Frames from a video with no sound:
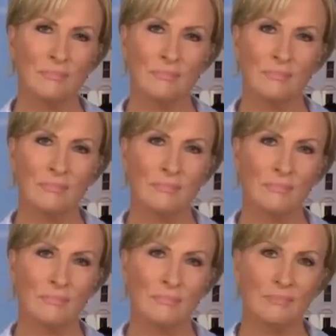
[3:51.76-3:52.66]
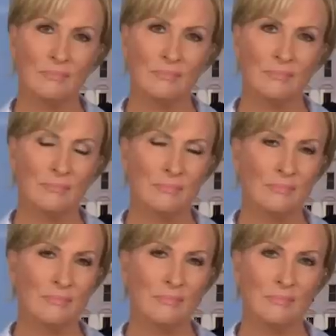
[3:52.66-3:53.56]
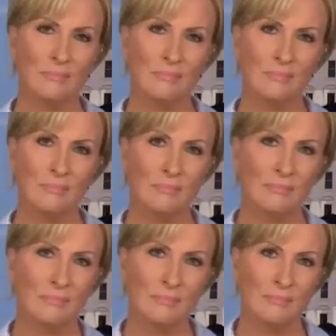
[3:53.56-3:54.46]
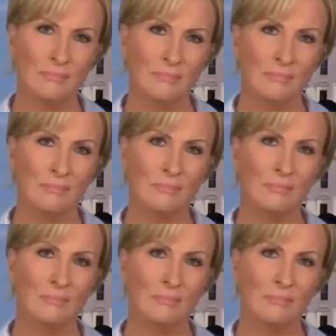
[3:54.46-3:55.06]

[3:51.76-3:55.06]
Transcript: [no speech]